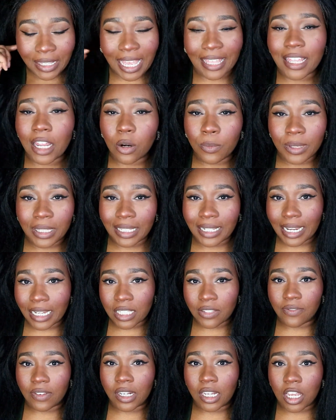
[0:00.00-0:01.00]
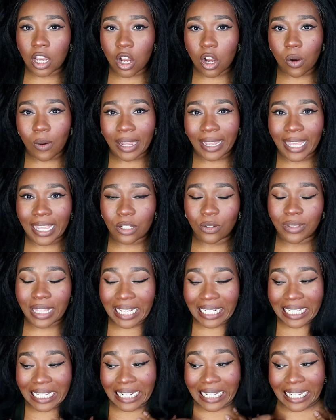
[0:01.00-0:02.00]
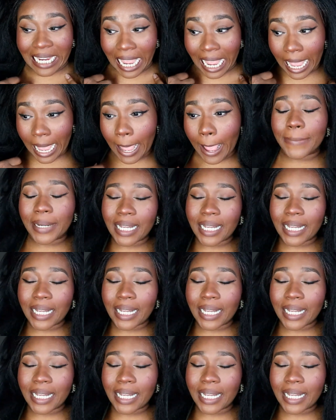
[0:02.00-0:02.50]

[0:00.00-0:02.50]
Yeah, that'll be the next video. I can't do that today,